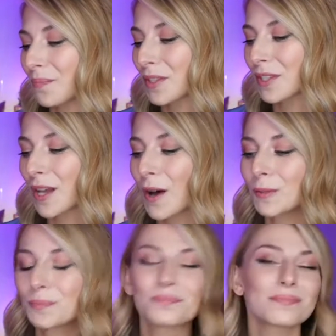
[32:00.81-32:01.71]

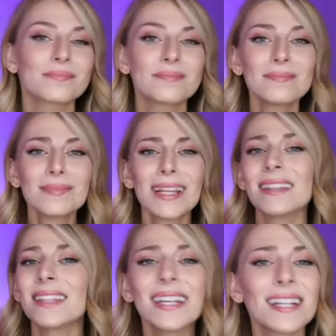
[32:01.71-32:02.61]
So
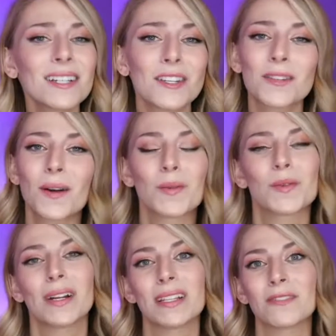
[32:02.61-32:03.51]
lean into your own
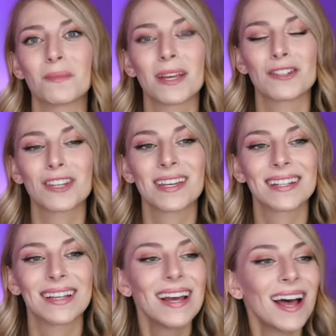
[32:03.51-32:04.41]
transformation.